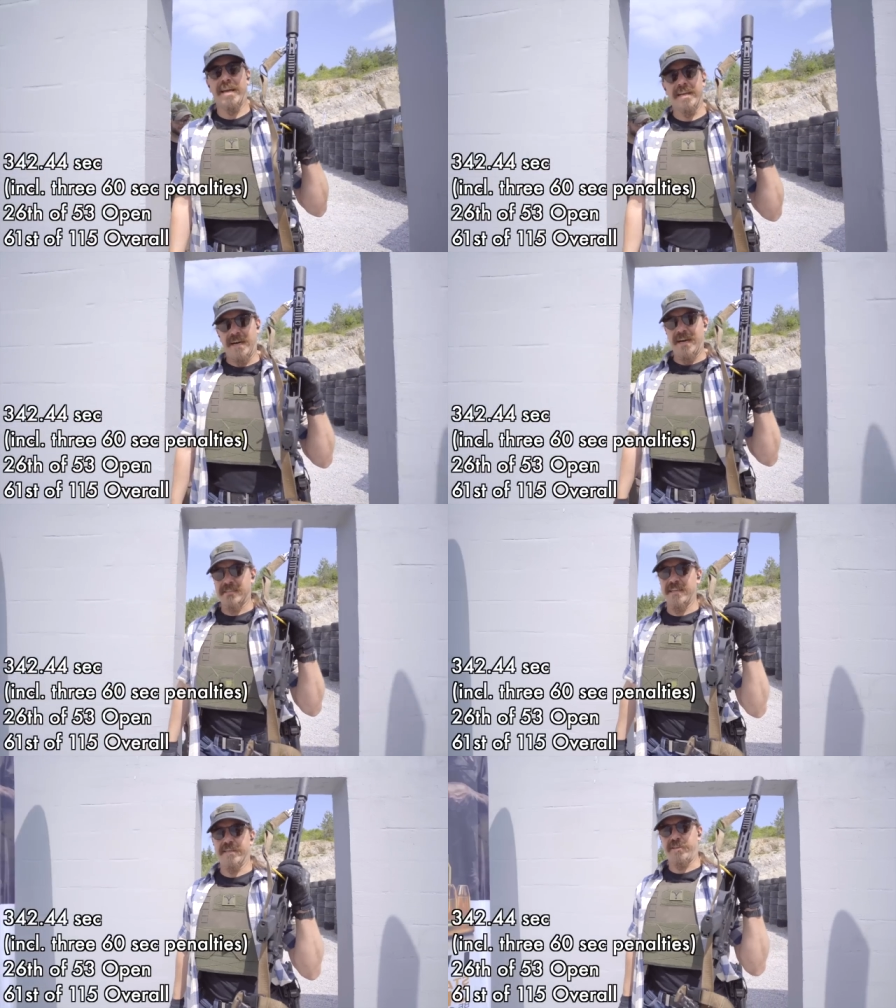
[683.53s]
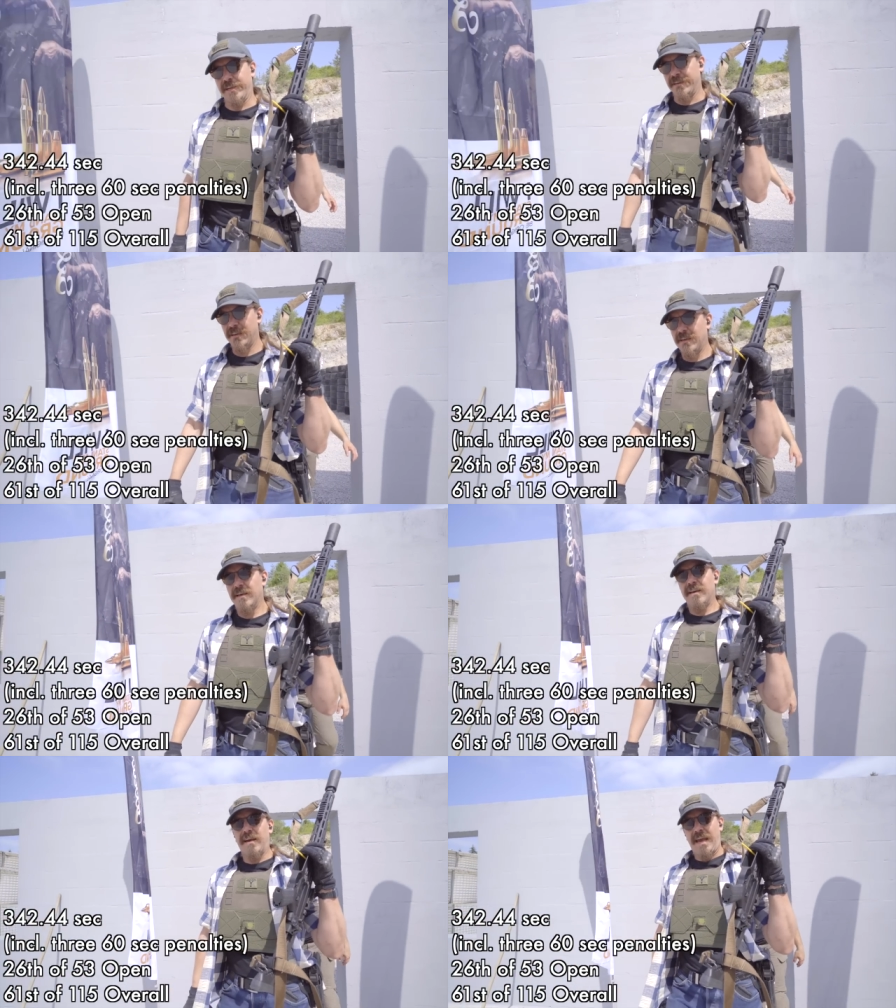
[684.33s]
hit a hostage
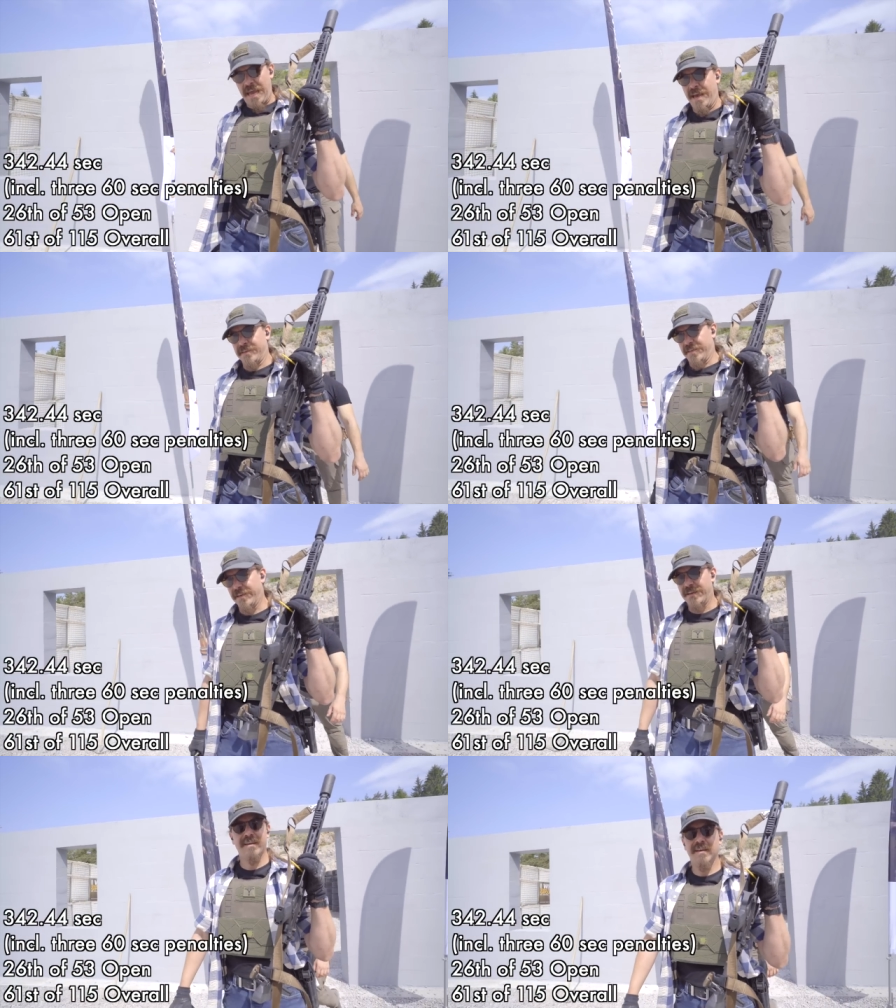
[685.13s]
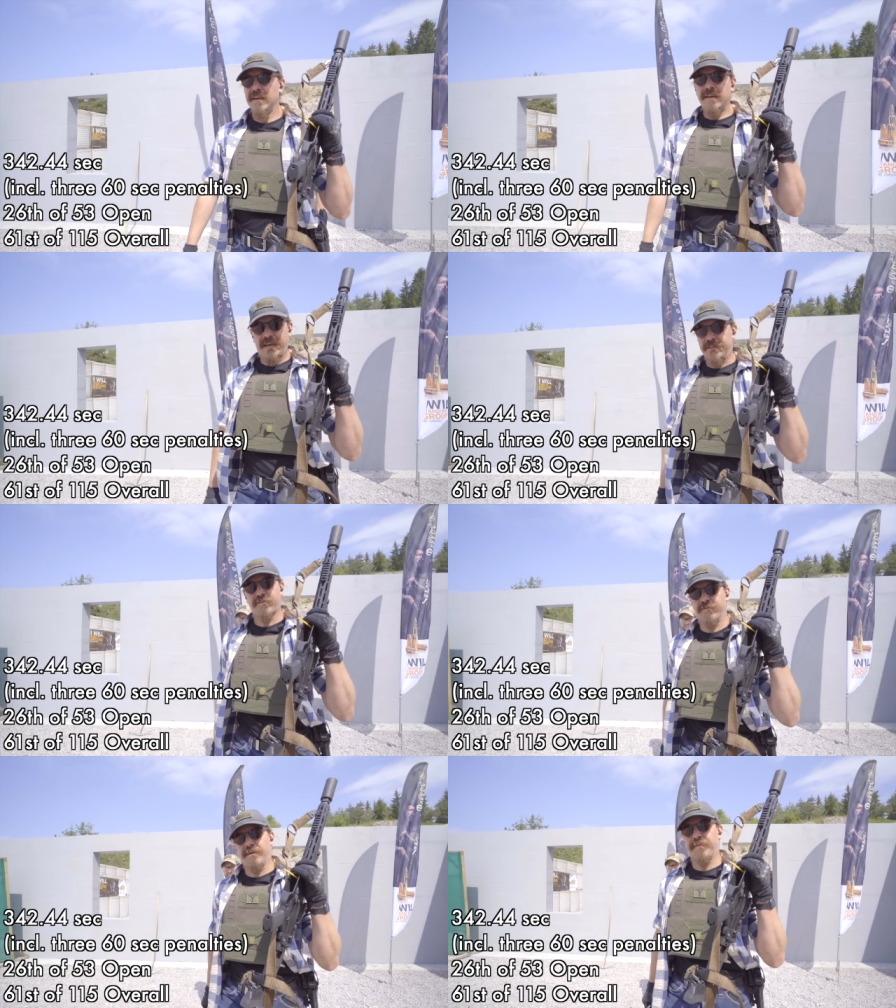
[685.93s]
and I
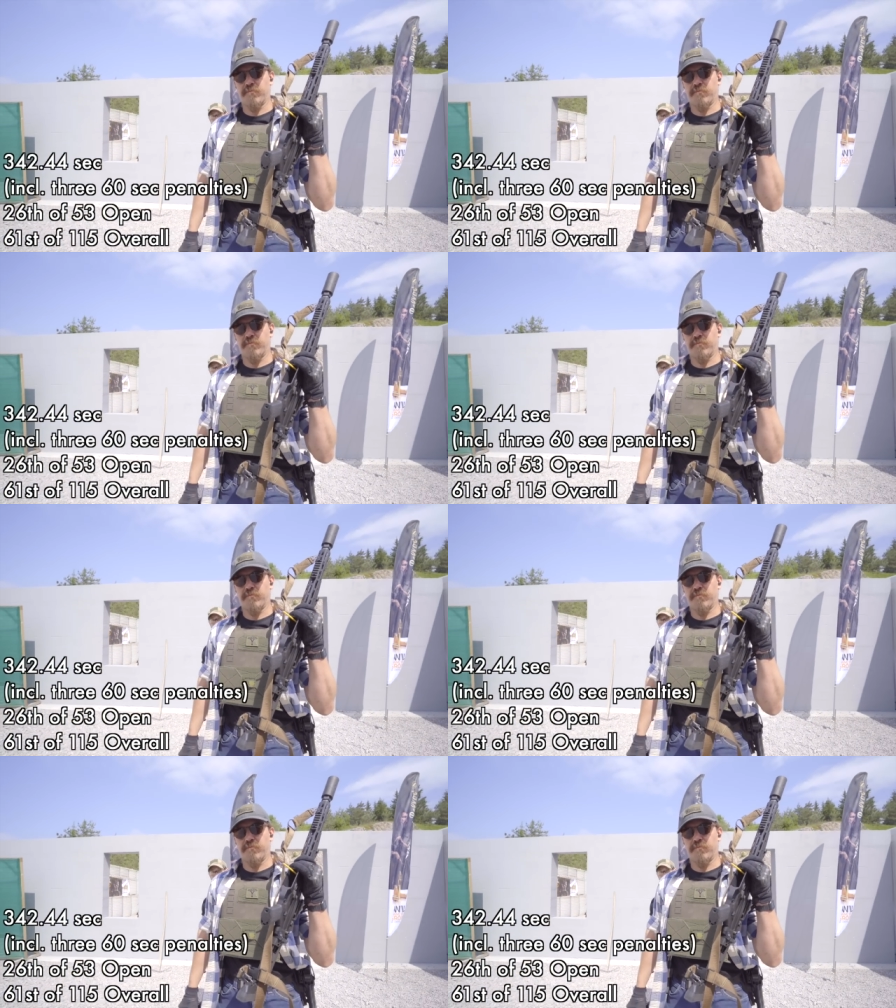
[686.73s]
screwed up the